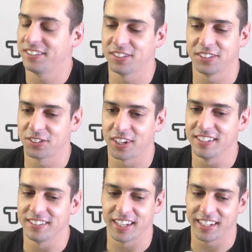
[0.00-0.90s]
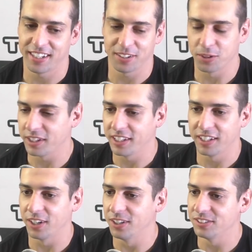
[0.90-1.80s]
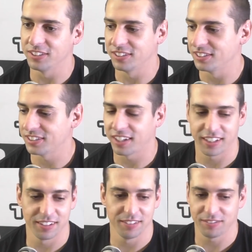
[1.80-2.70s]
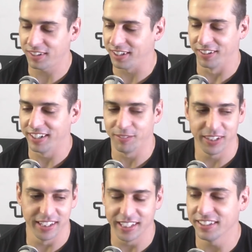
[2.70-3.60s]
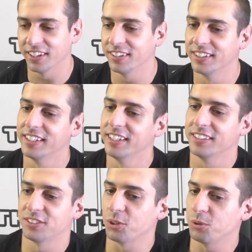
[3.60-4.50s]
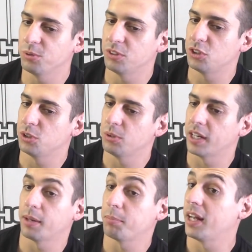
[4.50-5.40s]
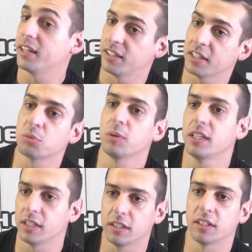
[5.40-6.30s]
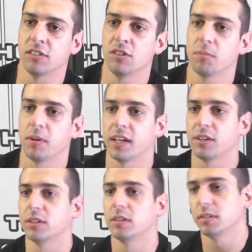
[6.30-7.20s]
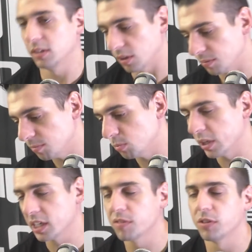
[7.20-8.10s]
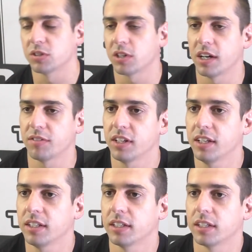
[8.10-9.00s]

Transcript: It's crazy, how quickly it goes, and it's just like, far out, where did that go? So did you end up playing the next week and continue playing on regular first grade after that?